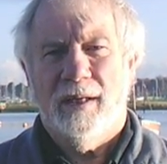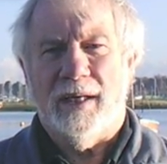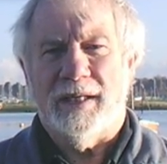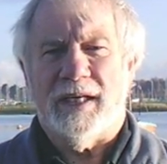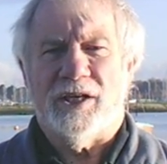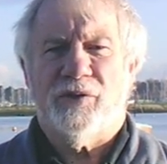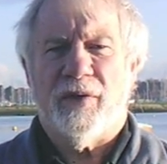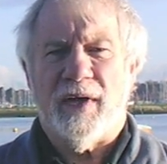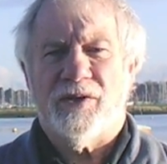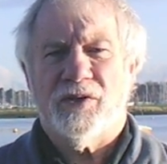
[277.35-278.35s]
and it is for
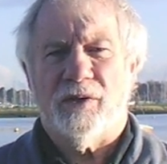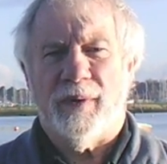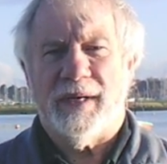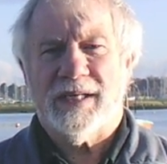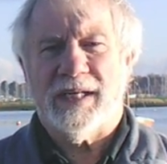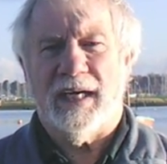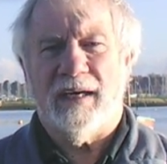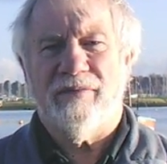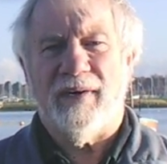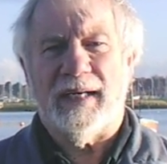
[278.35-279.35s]
this that we are
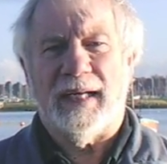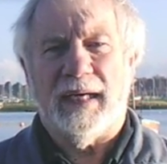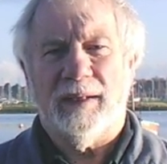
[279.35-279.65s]
seeking funding.